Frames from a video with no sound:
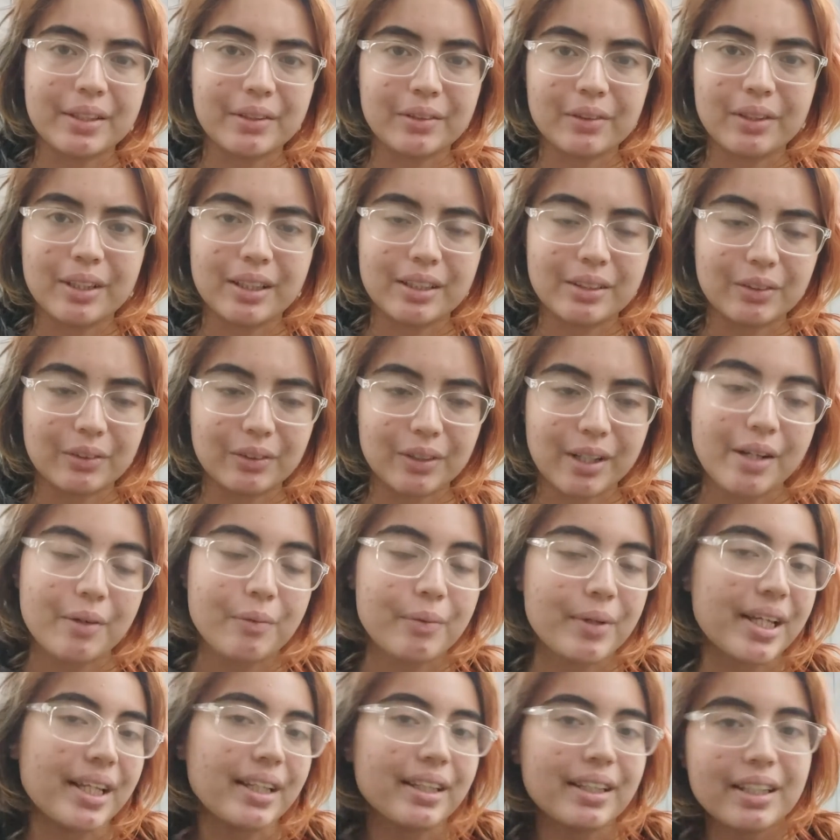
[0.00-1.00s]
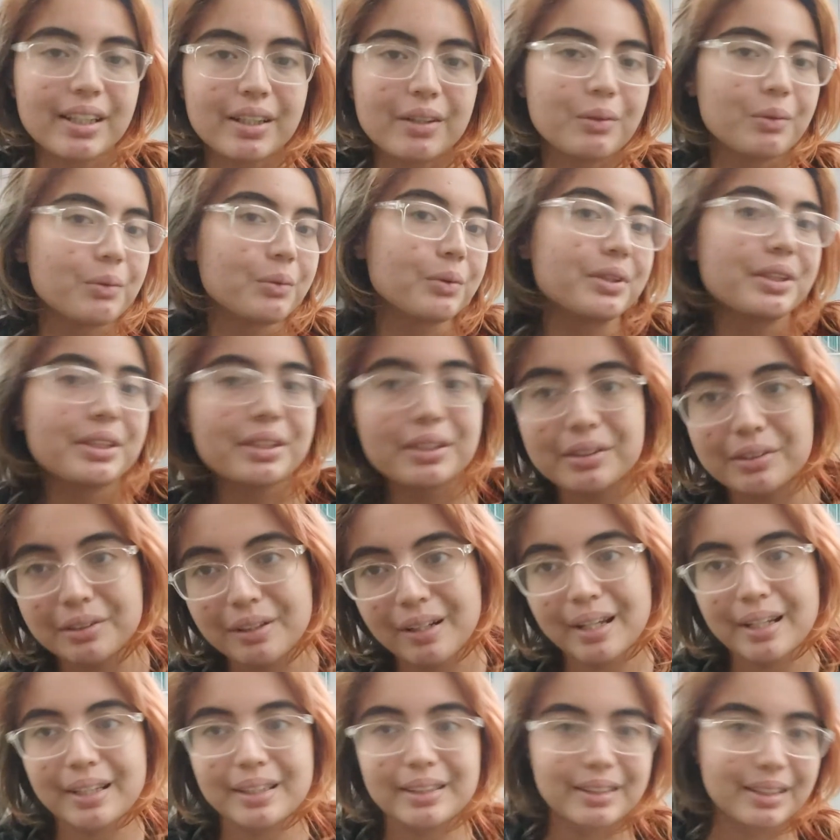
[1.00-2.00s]
You know the song, right? When the oceans
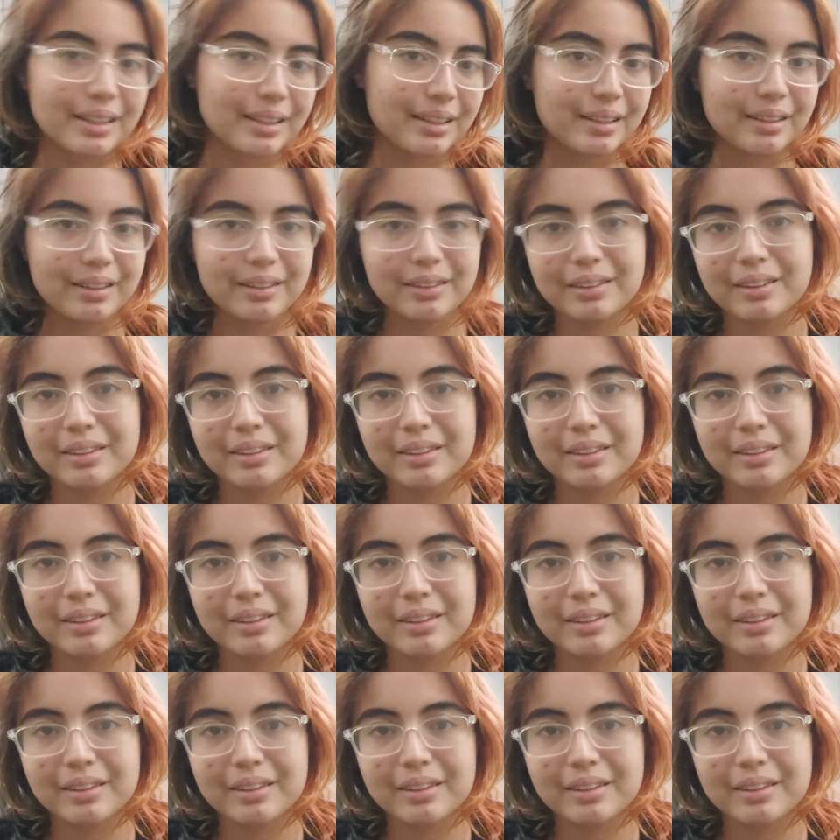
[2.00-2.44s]
rise, and